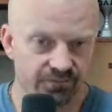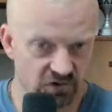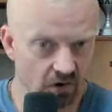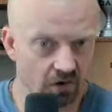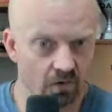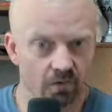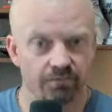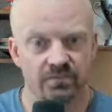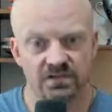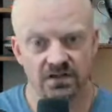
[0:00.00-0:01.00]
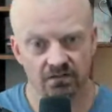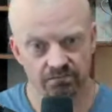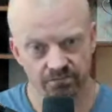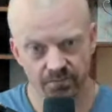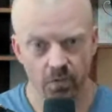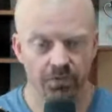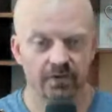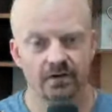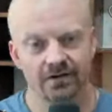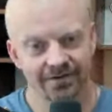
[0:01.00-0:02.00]
charcoal to both
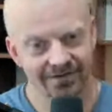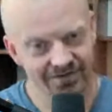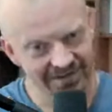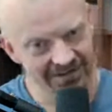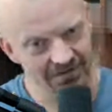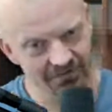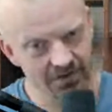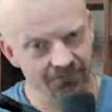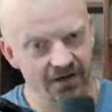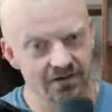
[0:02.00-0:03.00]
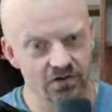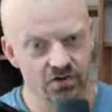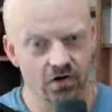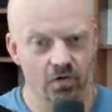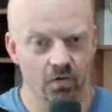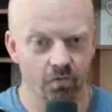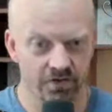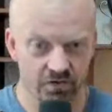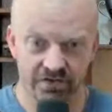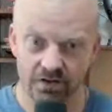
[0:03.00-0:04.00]
get the effect of the charcoal,
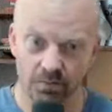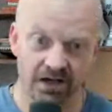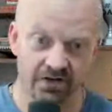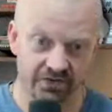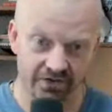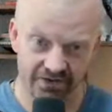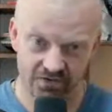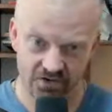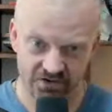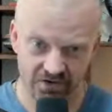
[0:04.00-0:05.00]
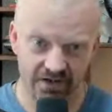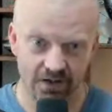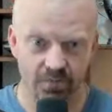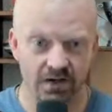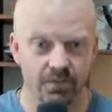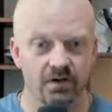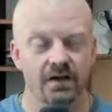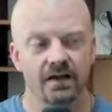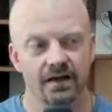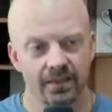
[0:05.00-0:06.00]
reducing the bile salts as you just saw in that paper,
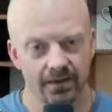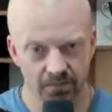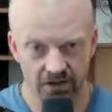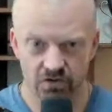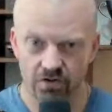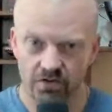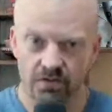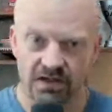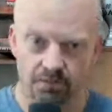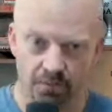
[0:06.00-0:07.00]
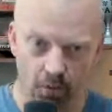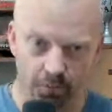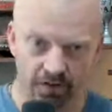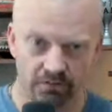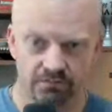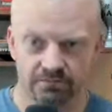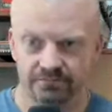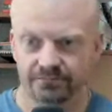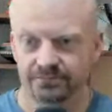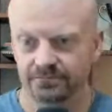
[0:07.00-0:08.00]
and then make sure you keep pooping.
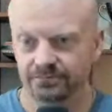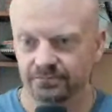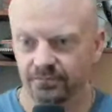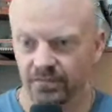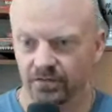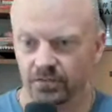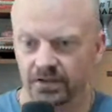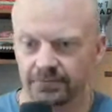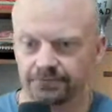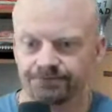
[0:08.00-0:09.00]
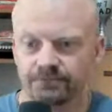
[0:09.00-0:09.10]
Okay.